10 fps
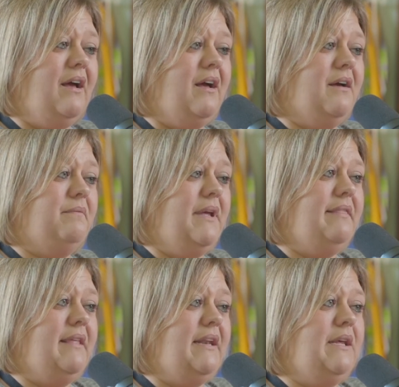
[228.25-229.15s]

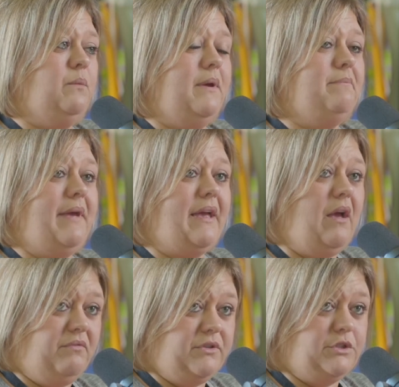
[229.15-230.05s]
And then he went back
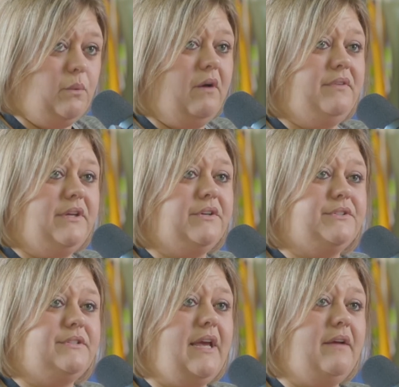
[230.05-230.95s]
out for 12
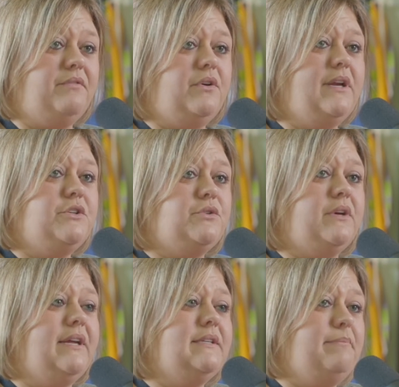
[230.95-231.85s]
years after
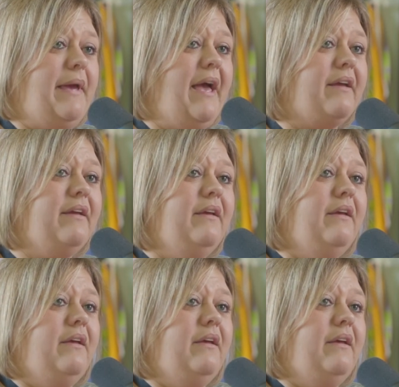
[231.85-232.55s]
injuring his back.